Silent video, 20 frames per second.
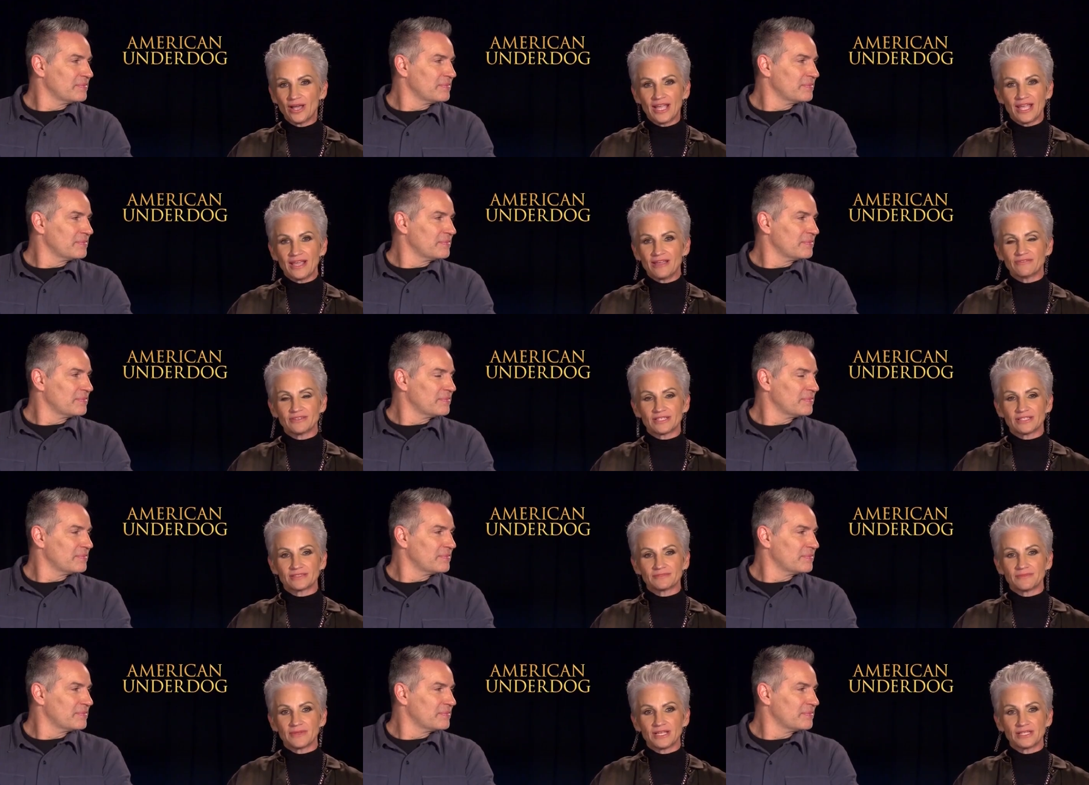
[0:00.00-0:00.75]
Speaker 1: I have
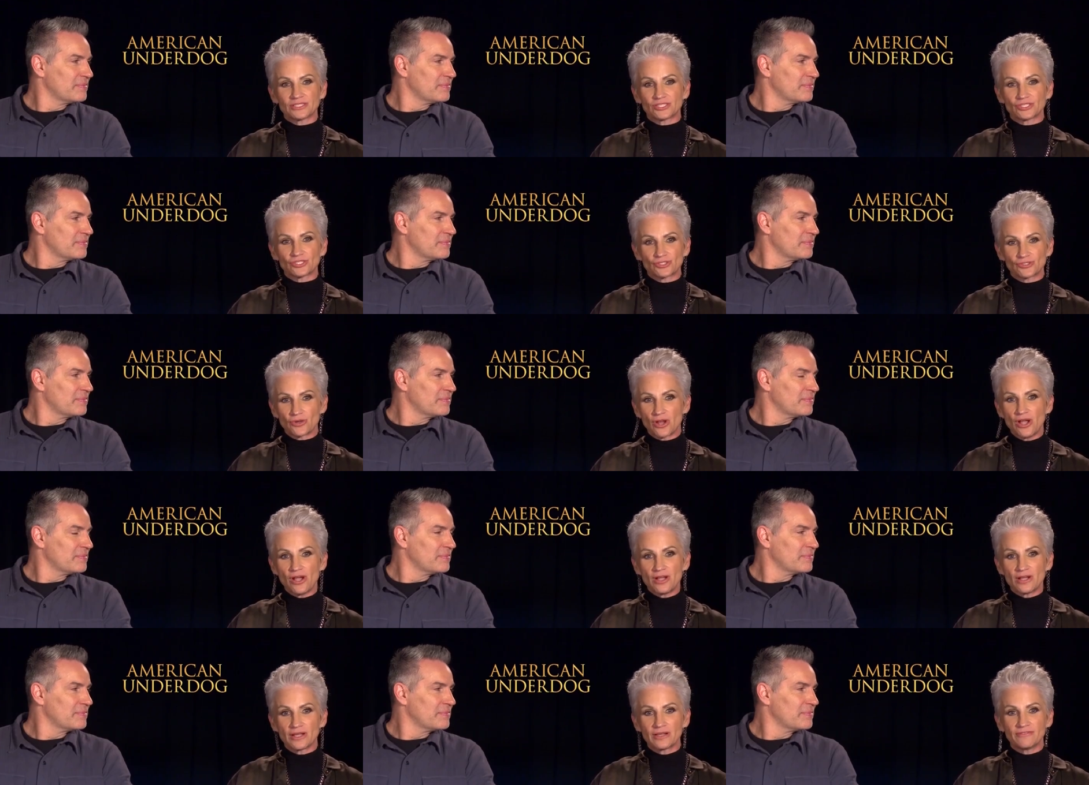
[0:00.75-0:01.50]
a, a
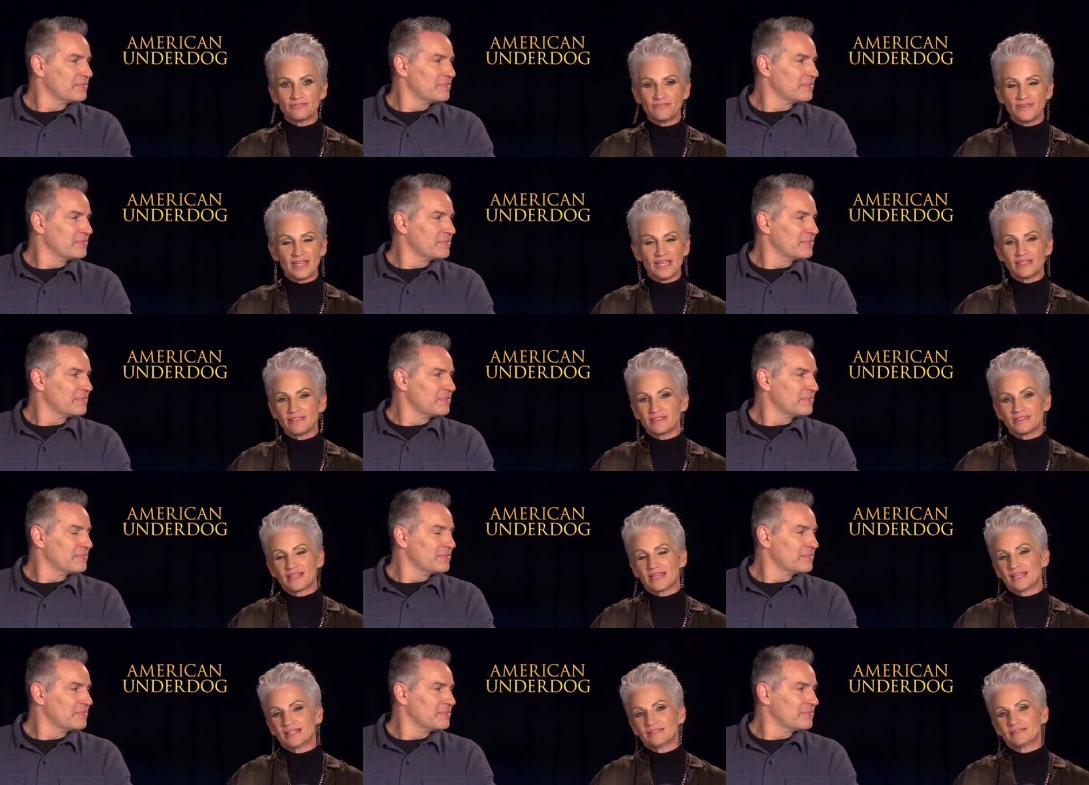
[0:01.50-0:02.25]
strong
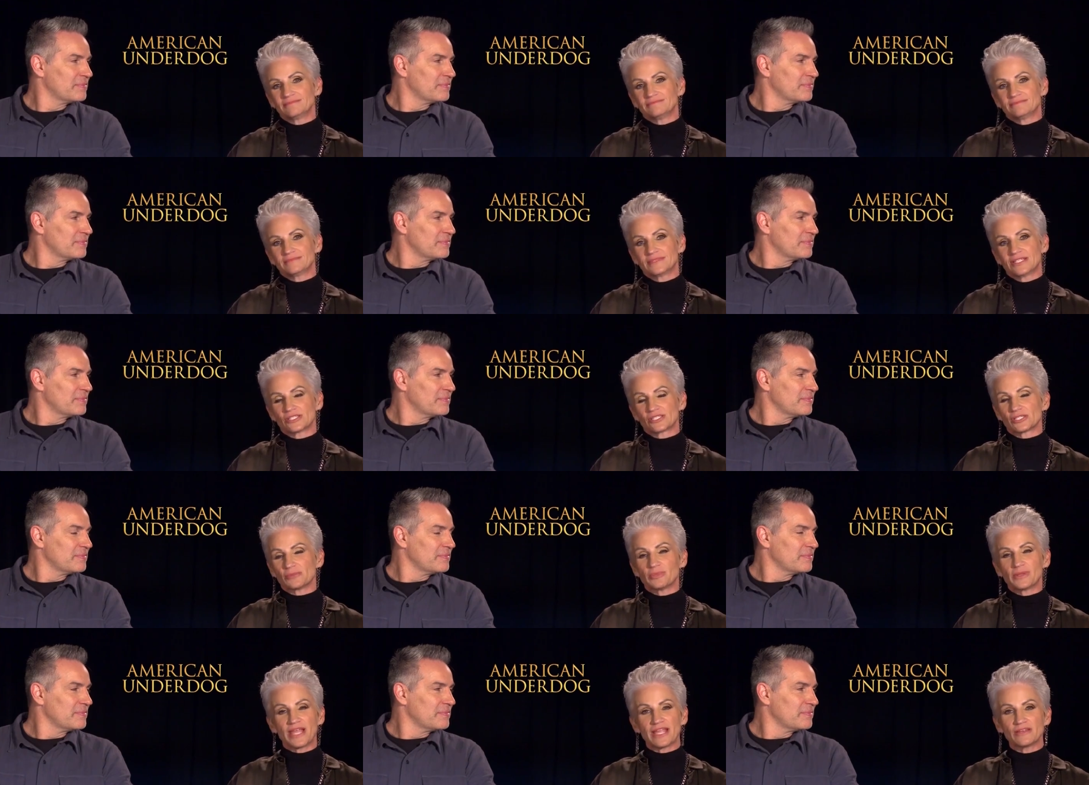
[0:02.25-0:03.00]
faith that
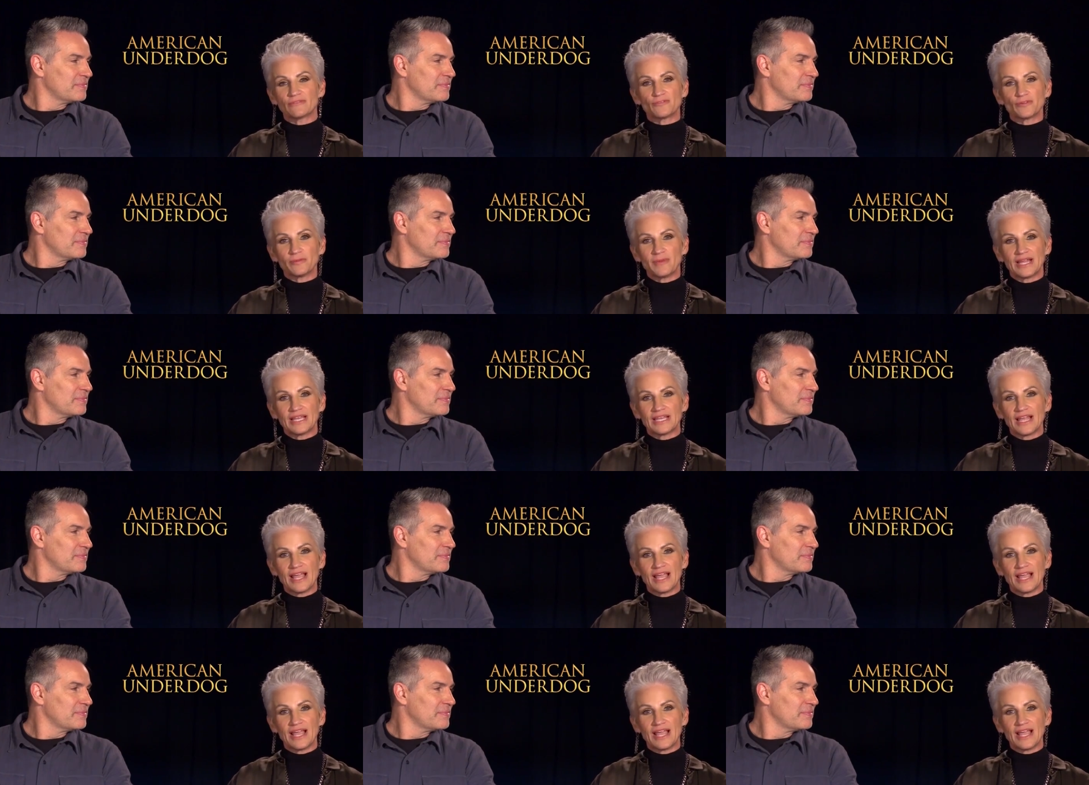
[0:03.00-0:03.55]
there's a plan for my